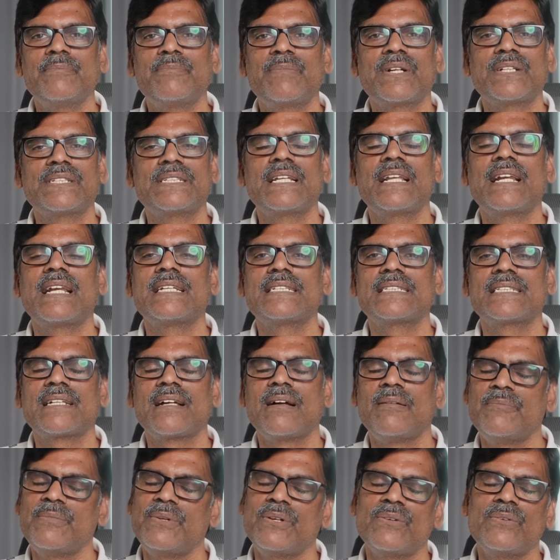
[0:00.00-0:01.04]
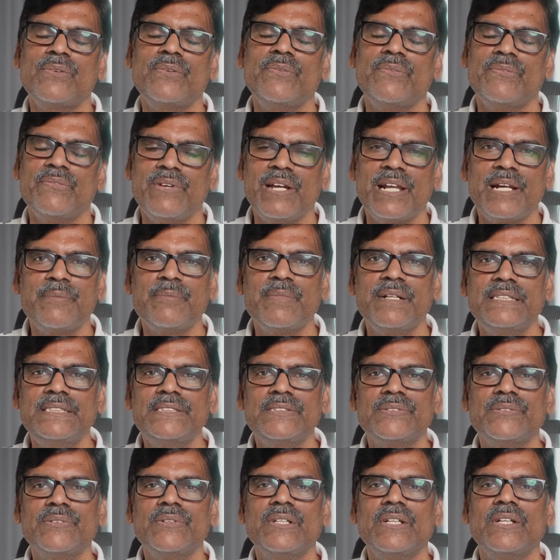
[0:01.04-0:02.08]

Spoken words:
pressure has come down very much.